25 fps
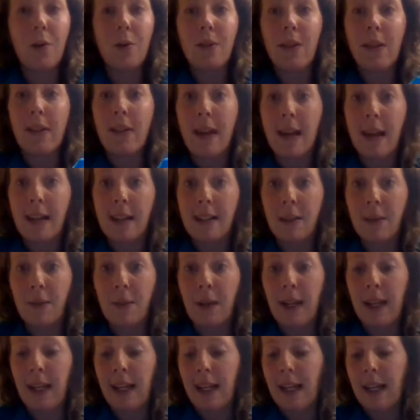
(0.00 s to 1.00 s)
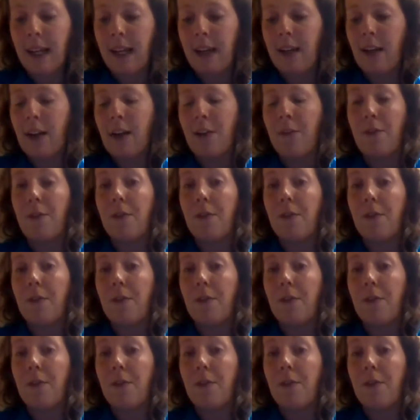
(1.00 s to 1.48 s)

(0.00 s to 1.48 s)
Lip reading: the things that we need